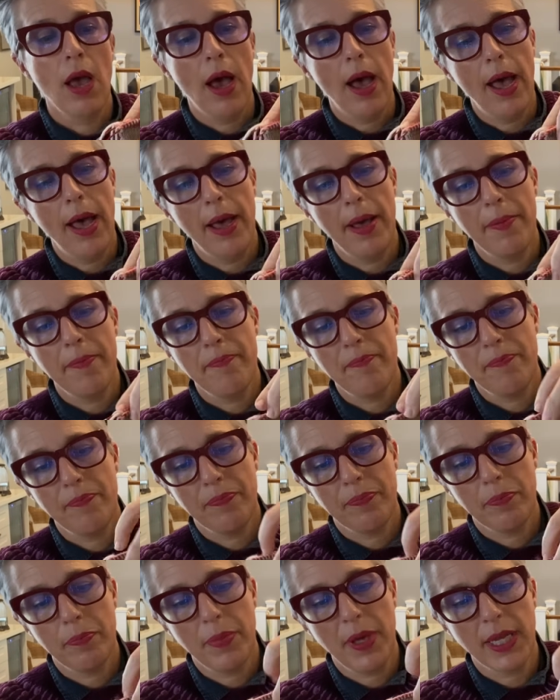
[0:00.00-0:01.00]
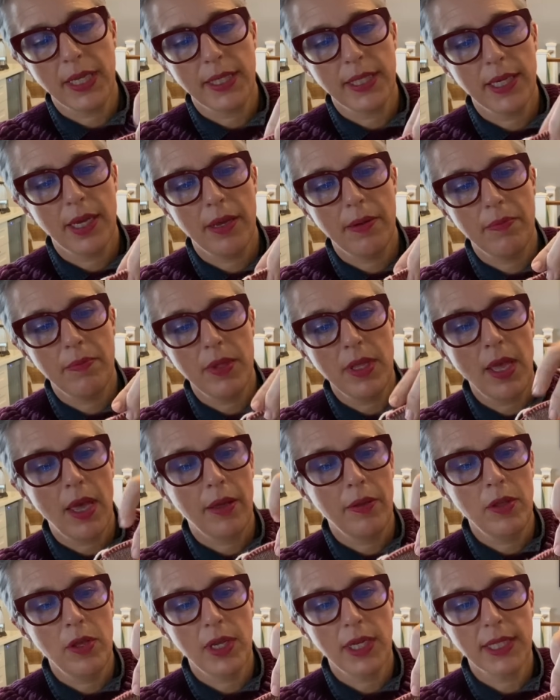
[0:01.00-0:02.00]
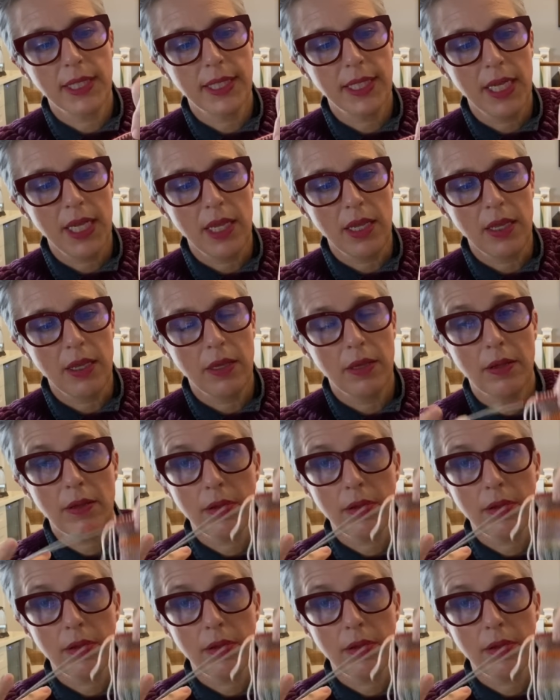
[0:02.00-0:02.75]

yeah, you can see